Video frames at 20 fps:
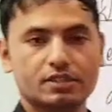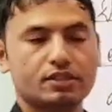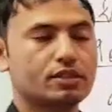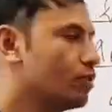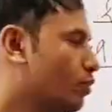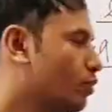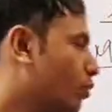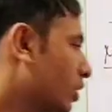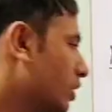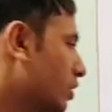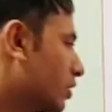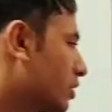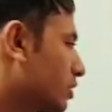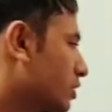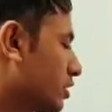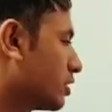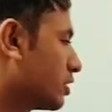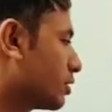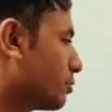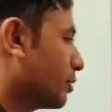What does this
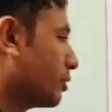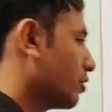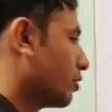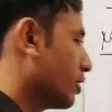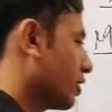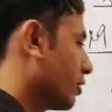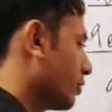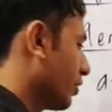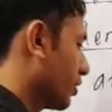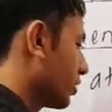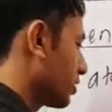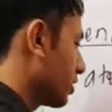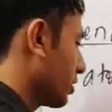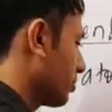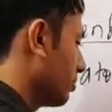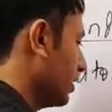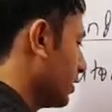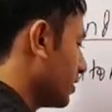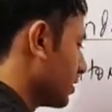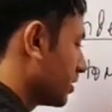periodic function
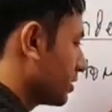means?